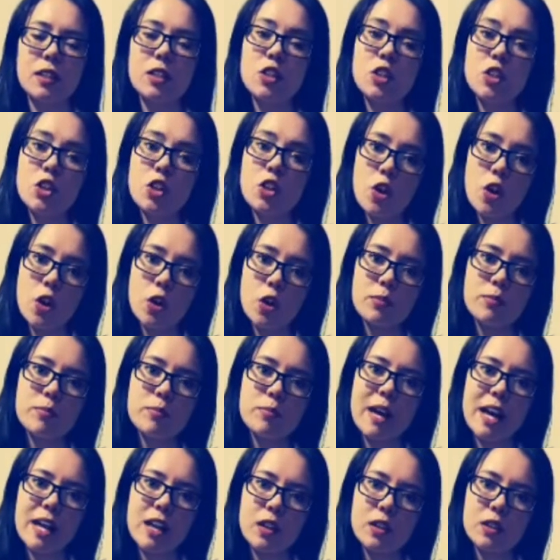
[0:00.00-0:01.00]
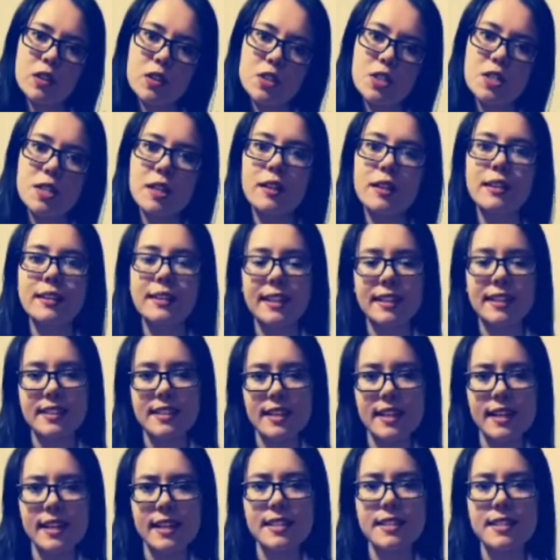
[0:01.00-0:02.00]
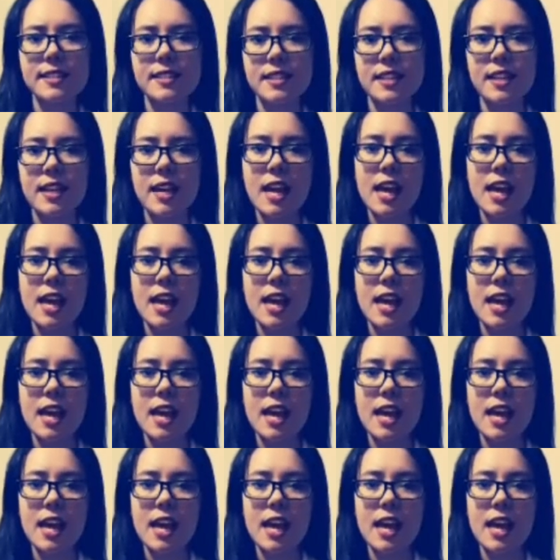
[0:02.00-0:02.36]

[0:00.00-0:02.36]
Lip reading: non-biological catalysts.